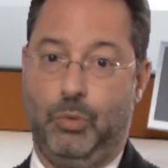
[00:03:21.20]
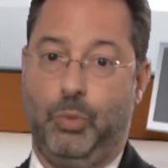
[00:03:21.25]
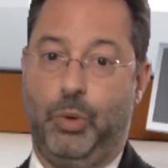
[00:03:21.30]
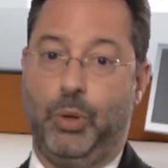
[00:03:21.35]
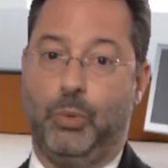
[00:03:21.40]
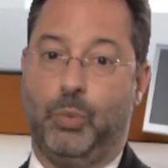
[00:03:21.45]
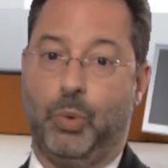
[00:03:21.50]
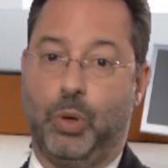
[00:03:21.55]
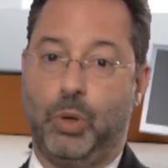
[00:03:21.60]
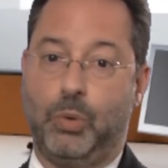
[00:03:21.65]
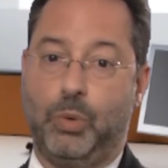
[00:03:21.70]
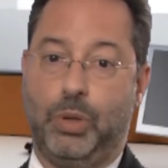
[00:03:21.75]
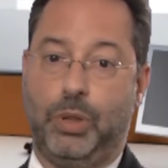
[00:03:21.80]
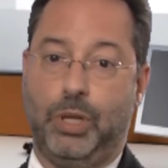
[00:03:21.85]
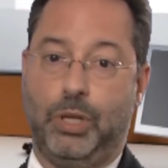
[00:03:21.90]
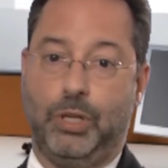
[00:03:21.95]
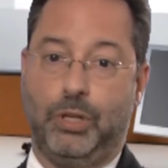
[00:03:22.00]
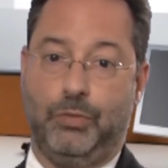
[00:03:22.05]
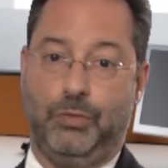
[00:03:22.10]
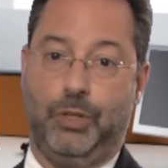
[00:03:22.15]
We work with
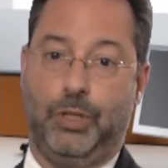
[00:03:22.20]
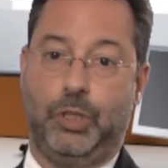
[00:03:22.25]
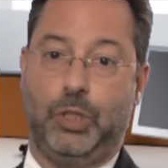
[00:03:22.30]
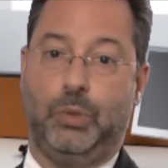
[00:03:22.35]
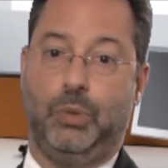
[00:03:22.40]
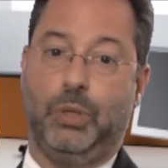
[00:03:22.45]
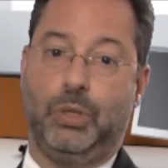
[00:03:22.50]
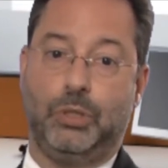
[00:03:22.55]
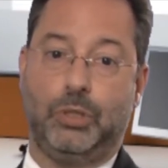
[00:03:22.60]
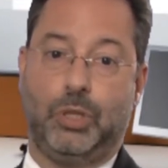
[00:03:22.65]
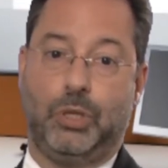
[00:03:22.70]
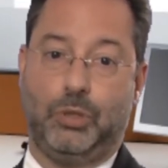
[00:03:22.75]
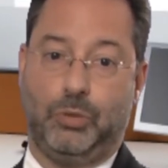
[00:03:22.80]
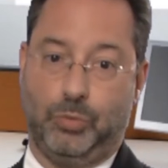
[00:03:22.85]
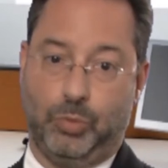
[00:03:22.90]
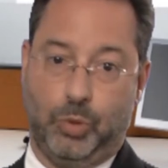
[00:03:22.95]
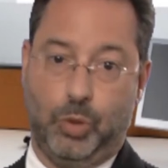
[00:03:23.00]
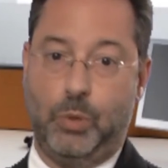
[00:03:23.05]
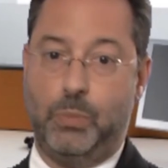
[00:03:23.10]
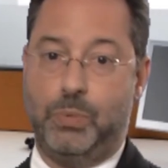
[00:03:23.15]
individuals,
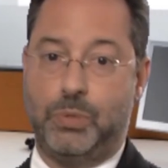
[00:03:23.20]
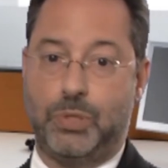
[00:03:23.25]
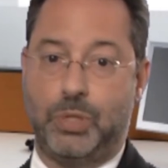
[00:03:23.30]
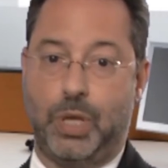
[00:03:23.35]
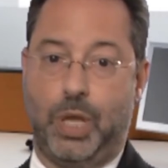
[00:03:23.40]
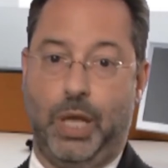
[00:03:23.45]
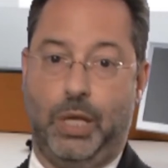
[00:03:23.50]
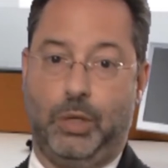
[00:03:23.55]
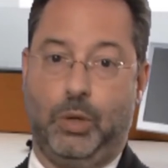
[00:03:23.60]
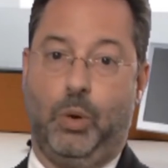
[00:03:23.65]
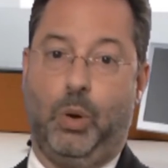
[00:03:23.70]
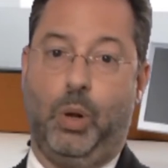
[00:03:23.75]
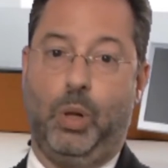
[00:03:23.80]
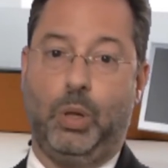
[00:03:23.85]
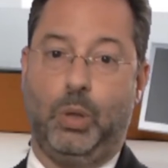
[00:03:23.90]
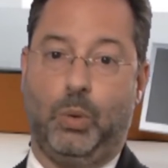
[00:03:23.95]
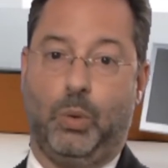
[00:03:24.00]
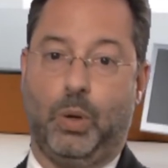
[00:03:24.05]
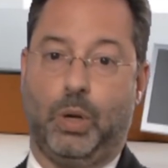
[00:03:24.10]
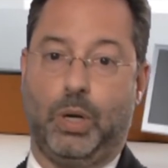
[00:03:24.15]
groups, and
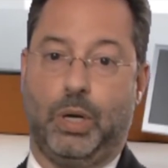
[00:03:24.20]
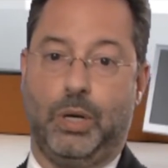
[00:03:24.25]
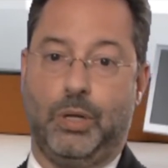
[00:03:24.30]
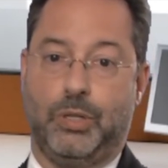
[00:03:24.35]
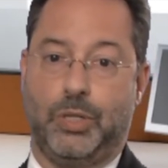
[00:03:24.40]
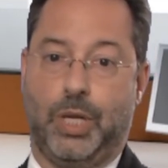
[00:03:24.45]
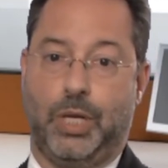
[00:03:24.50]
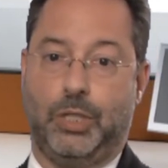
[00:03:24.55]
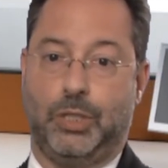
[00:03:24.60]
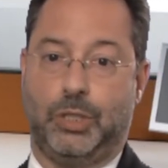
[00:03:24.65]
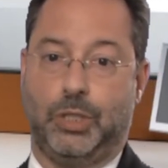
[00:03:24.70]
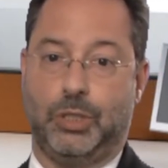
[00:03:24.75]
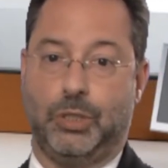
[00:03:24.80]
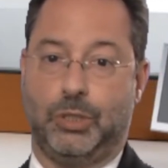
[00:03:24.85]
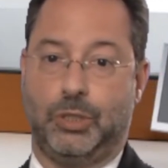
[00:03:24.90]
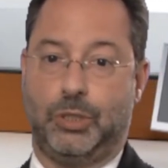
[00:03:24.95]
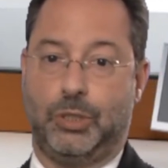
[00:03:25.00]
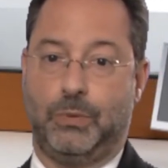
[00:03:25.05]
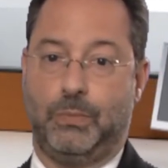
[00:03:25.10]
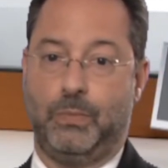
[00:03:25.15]
whole
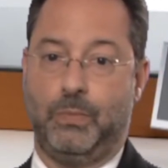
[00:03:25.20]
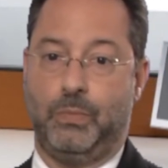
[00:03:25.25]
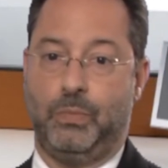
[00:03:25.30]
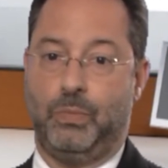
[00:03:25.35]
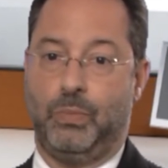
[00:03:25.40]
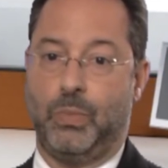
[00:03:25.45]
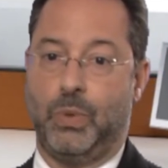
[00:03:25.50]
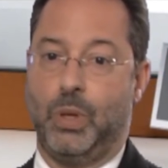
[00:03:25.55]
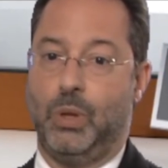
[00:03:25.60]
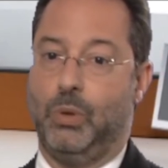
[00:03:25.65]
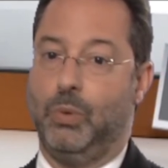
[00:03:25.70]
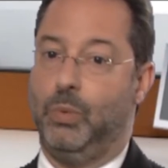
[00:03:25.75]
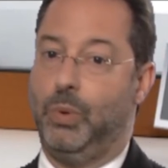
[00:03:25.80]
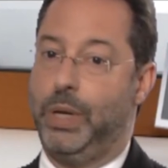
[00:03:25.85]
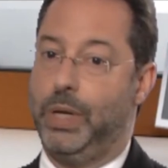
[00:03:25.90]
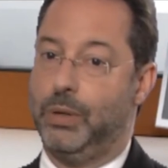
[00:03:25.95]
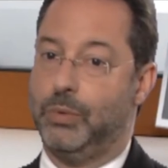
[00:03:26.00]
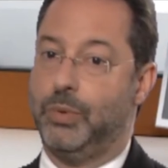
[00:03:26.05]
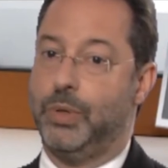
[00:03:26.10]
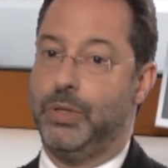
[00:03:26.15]
organizations.
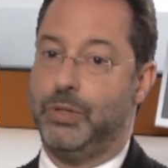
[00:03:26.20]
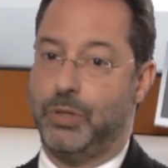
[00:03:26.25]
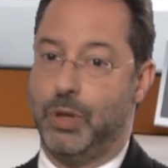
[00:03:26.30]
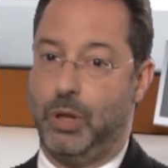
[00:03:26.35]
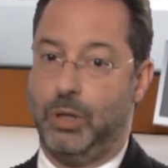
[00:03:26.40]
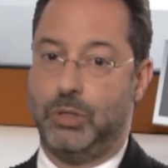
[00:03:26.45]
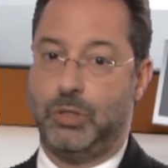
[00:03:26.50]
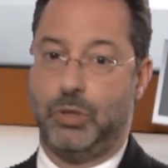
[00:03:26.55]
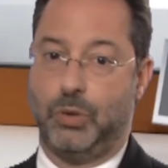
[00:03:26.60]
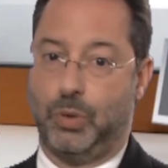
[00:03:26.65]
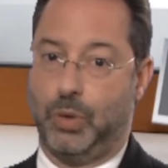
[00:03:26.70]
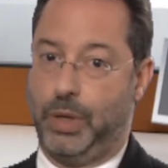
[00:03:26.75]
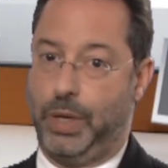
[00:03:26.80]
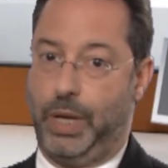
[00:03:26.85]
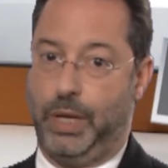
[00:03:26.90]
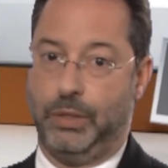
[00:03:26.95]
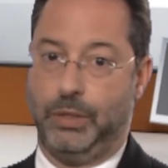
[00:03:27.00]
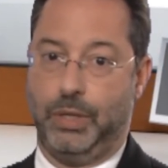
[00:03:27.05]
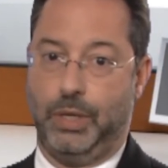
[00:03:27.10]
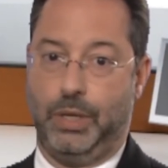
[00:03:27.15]
We are results
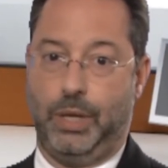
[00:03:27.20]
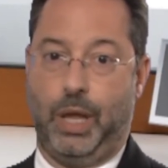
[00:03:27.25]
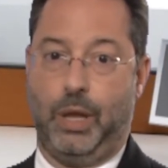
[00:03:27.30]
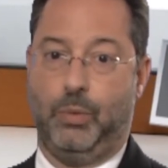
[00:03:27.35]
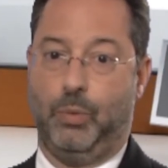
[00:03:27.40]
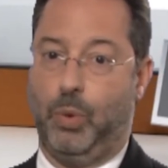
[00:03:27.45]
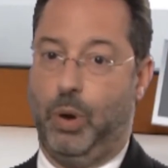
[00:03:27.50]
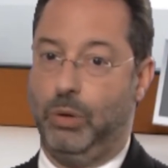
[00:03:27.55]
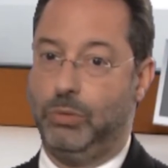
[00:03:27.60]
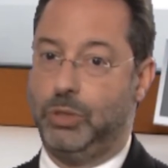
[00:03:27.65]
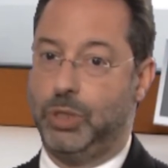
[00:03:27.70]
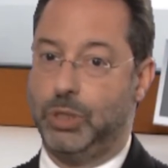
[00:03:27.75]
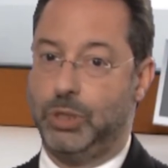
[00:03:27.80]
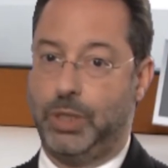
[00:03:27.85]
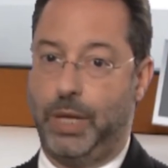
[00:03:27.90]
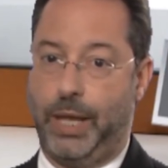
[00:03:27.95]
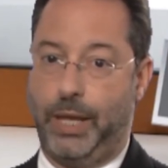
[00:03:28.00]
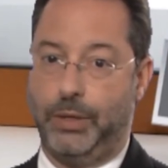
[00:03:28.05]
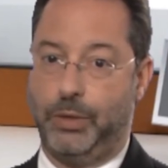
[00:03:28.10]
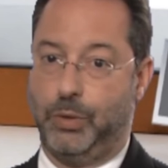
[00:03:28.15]
oriented and won't just
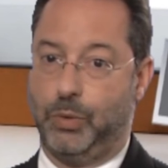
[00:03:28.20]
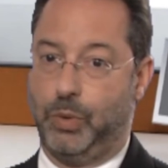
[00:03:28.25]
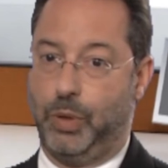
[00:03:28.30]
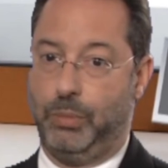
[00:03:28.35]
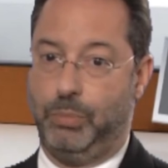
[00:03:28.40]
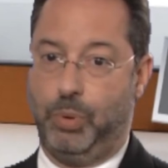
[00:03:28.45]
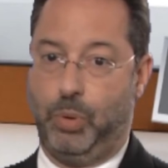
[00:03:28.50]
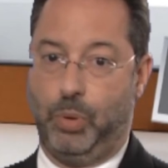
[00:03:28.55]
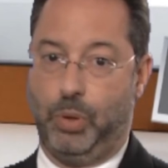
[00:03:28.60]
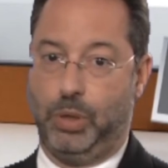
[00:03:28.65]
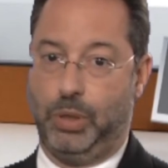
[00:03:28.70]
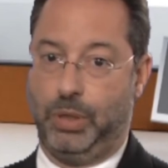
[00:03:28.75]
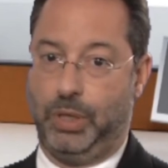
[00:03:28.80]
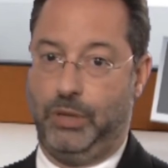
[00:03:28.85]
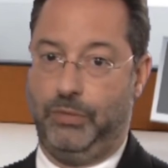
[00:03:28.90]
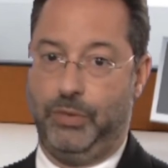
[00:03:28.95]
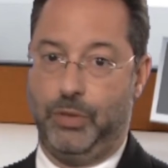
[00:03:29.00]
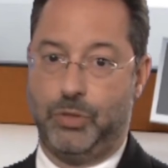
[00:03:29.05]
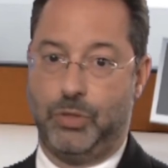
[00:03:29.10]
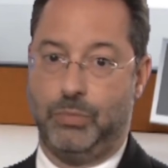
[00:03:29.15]
hand you a report and
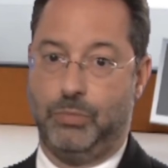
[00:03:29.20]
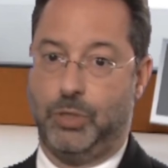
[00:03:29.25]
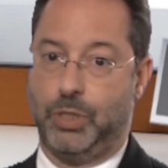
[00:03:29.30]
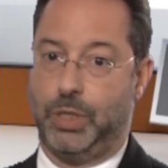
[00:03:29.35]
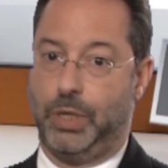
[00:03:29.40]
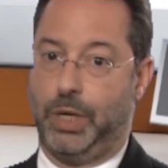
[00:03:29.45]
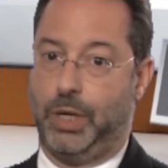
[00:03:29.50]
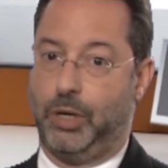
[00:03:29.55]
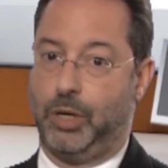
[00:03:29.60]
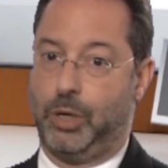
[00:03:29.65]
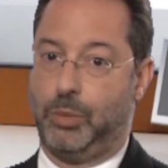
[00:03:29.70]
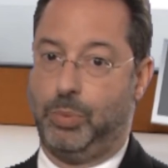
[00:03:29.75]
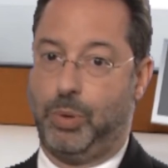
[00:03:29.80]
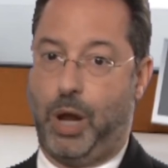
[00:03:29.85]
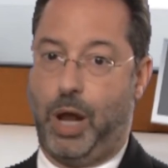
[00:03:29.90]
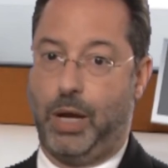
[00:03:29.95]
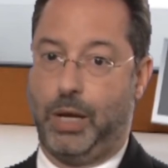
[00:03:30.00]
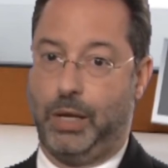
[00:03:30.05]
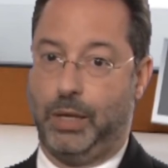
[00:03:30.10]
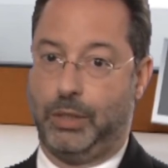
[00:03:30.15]
give you some generic
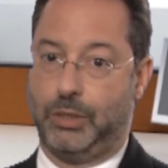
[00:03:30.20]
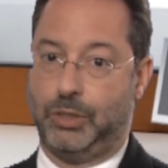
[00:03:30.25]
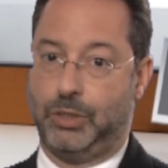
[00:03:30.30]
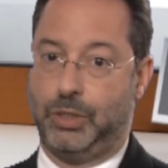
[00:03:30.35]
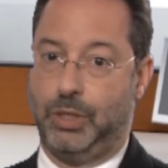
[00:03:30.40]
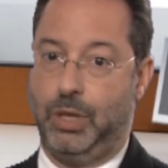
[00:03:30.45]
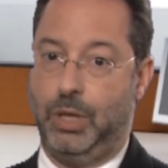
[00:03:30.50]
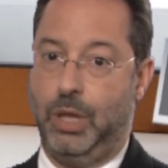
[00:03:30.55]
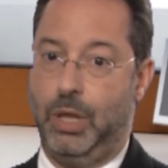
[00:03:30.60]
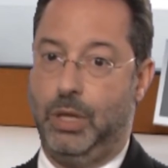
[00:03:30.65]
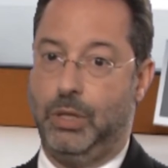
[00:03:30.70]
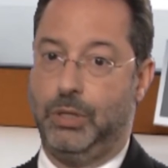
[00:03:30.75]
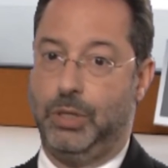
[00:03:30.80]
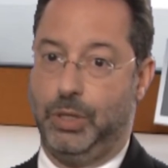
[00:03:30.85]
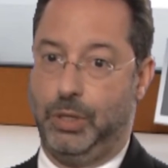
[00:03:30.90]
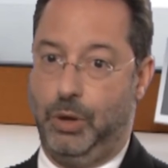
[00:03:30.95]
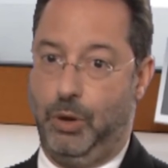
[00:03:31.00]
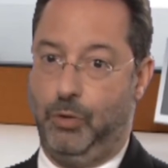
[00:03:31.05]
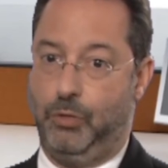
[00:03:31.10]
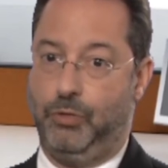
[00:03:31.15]
products to
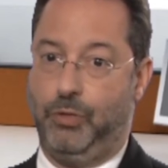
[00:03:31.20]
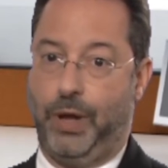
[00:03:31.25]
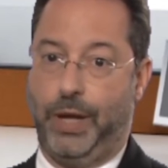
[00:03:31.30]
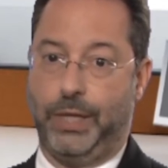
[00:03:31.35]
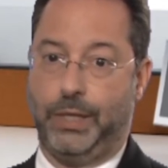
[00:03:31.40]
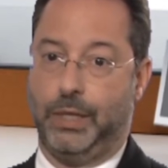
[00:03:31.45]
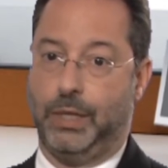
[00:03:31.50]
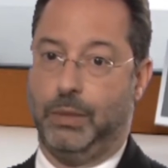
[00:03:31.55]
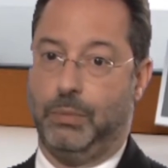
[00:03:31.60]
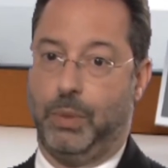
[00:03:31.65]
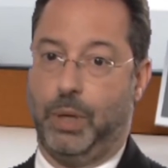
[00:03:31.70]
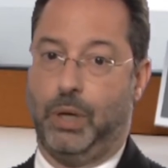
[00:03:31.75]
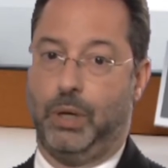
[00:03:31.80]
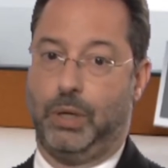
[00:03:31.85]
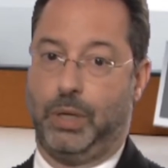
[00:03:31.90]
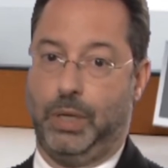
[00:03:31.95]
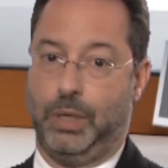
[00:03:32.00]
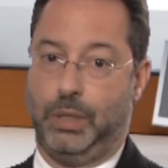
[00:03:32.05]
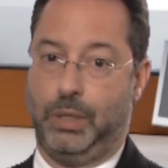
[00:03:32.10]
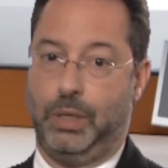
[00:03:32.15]
go find in the
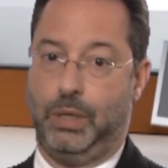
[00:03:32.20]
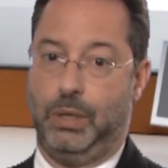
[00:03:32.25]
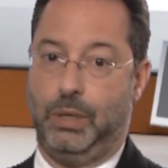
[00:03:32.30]
market.